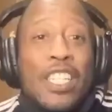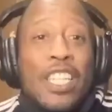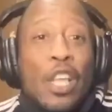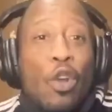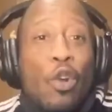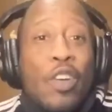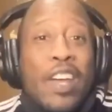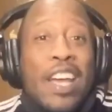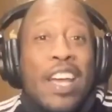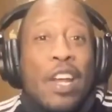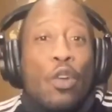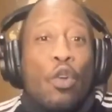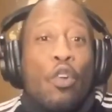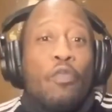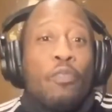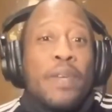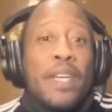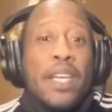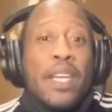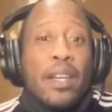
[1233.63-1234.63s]
as they don't get it
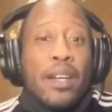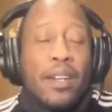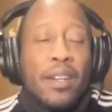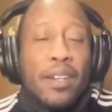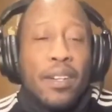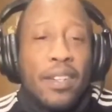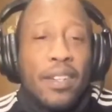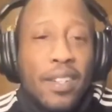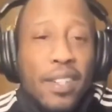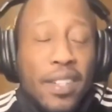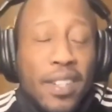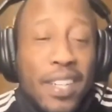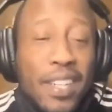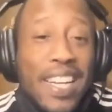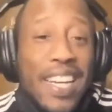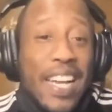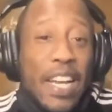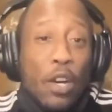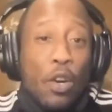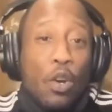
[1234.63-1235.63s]
off me, they
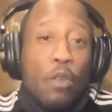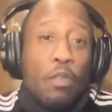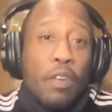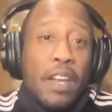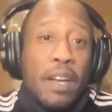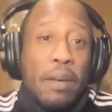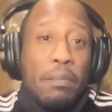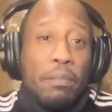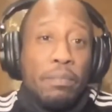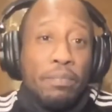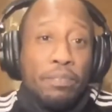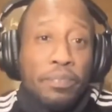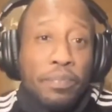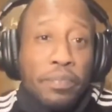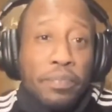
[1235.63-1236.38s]
can get it off him.